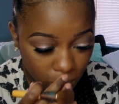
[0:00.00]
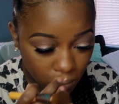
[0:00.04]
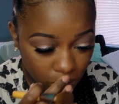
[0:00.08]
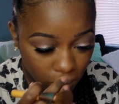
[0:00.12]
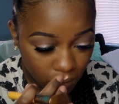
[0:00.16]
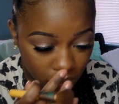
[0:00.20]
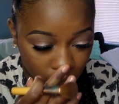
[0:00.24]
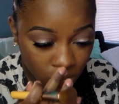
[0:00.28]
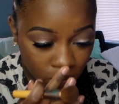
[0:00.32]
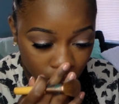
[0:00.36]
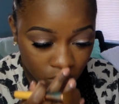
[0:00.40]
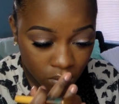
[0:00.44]

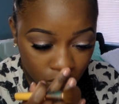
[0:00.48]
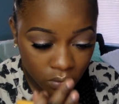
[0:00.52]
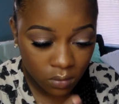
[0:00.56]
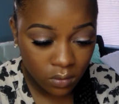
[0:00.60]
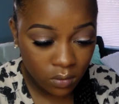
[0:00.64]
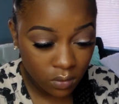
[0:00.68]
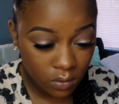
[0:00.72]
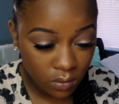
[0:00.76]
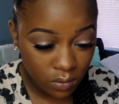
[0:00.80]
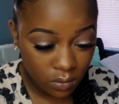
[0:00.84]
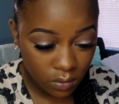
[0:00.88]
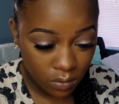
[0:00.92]

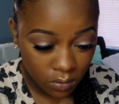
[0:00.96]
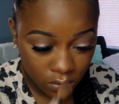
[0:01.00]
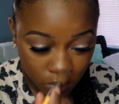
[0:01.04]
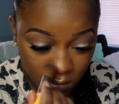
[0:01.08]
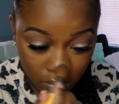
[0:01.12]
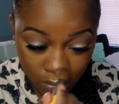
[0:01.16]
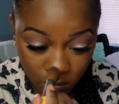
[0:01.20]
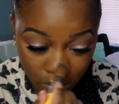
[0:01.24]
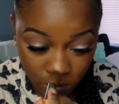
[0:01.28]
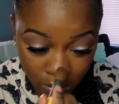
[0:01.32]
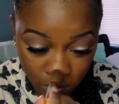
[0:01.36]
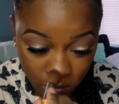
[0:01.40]
then
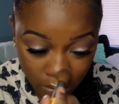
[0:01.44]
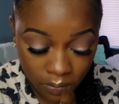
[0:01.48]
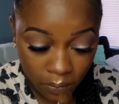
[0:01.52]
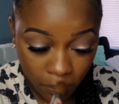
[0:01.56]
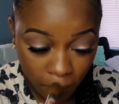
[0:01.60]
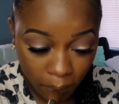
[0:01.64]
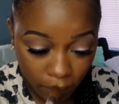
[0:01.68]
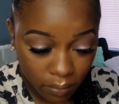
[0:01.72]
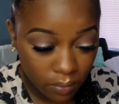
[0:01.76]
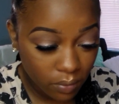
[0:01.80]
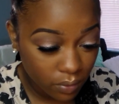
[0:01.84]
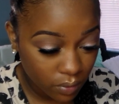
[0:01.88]
I'm
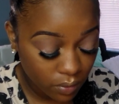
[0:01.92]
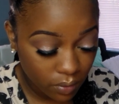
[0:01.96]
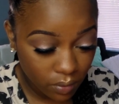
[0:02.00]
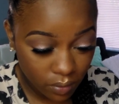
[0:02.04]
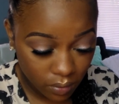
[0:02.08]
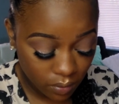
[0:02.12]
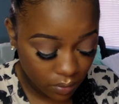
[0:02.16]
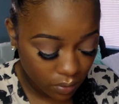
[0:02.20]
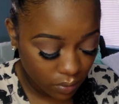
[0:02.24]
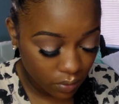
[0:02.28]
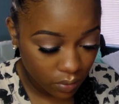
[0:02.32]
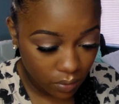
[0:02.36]
also going to
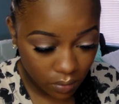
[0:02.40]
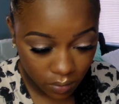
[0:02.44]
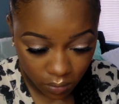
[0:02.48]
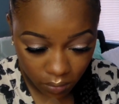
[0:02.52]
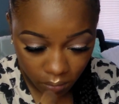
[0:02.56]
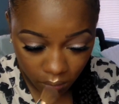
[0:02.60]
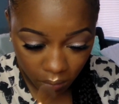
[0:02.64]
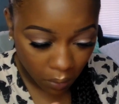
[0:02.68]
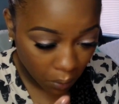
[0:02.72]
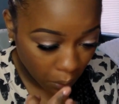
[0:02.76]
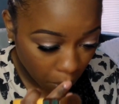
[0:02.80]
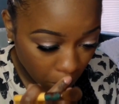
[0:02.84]
apply it to
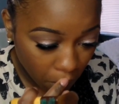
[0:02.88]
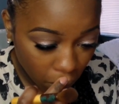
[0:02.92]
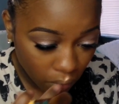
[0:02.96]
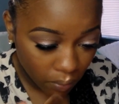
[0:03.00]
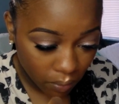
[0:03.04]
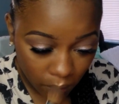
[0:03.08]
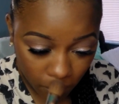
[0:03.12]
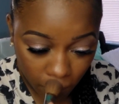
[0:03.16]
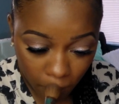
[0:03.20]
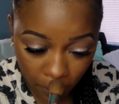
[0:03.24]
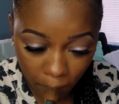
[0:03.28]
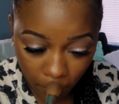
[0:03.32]
my Cupid's
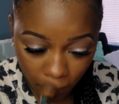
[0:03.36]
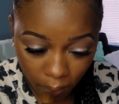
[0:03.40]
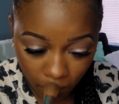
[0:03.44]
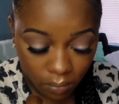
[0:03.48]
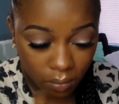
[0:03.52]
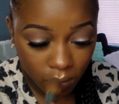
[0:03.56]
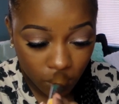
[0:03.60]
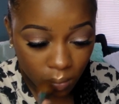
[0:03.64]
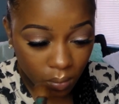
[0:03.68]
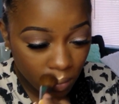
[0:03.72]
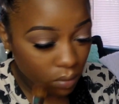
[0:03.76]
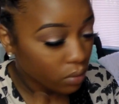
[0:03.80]
bow and a
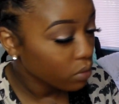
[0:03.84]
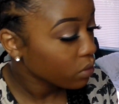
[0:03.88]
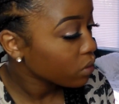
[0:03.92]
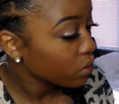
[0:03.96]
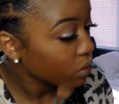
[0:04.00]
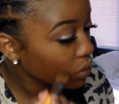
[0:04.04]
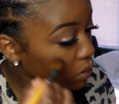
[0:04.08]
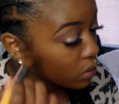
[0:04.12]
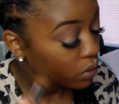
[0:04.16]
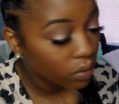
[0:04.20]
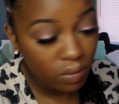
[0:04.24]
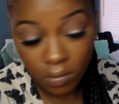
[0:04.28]
little on the tip
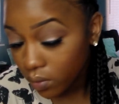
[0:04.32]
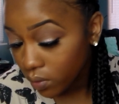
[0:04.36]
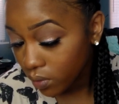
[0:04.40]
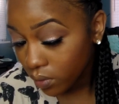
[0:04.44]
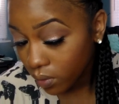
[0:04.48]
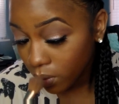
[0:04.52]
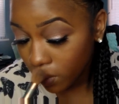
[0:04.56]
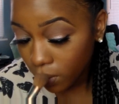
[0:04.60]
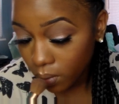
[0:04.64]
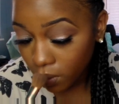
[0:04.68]
of my nose.